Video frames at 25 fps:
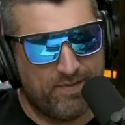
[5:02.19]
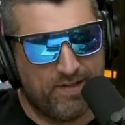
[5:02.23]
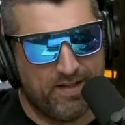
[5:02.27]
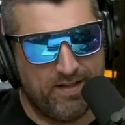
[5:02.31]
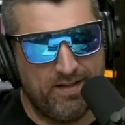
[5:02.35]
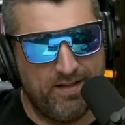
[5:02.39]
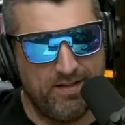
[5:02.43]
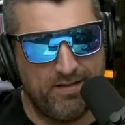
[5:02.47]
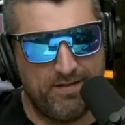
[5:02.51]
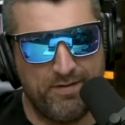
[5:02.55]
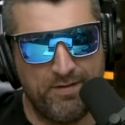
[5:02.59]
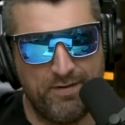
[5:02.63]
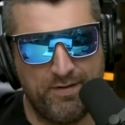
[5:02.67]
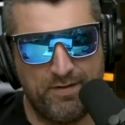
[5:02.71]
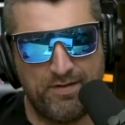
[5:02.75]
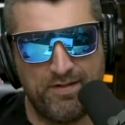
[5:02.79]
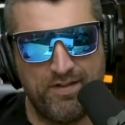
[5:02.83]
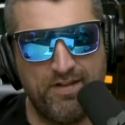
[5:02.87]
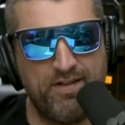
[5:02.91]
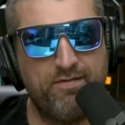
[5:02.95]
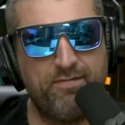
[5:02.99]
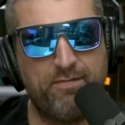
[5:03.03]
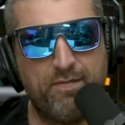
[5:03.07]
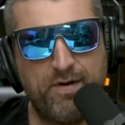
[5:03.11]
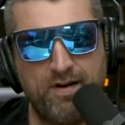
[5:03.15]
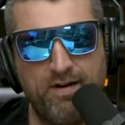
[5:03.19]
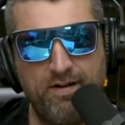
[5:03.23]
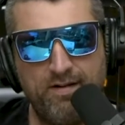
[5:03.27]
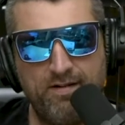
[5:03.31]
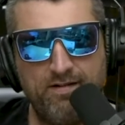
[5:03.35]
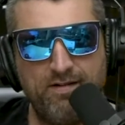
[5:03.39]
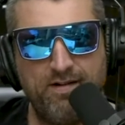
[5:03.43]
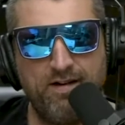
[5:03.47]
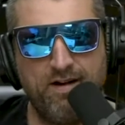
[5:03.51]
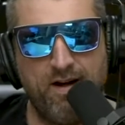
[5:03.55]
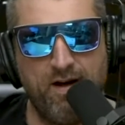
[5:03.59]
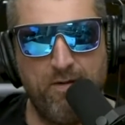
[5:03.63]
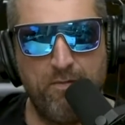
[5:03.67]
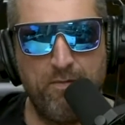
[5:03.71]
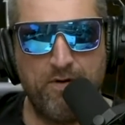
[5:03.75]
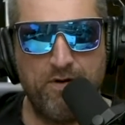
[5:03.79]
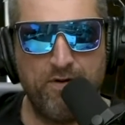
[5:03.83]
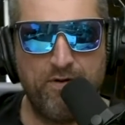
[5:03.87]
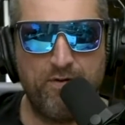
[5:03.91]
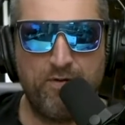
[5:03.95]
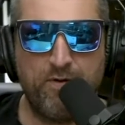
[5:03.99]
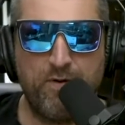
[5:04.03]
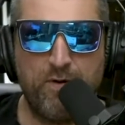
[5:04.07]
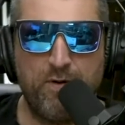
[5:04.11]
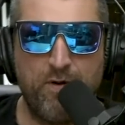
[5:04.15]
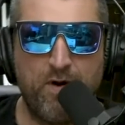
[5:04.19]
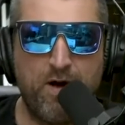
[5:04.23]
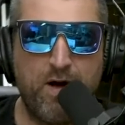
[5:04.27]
it's New Year's Eve, bruh. I'm going to throw